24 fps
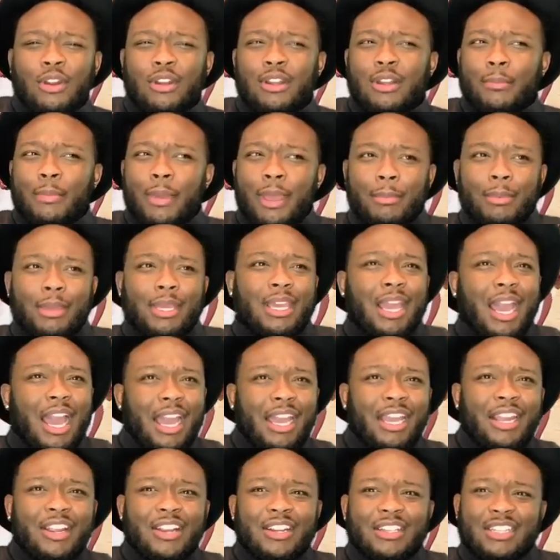the baby got
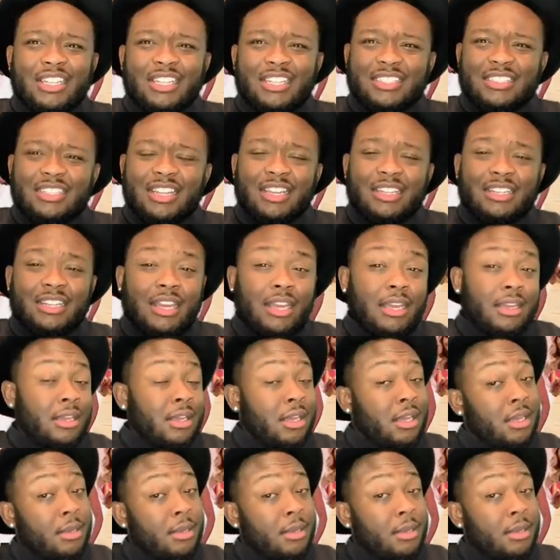here and things like that?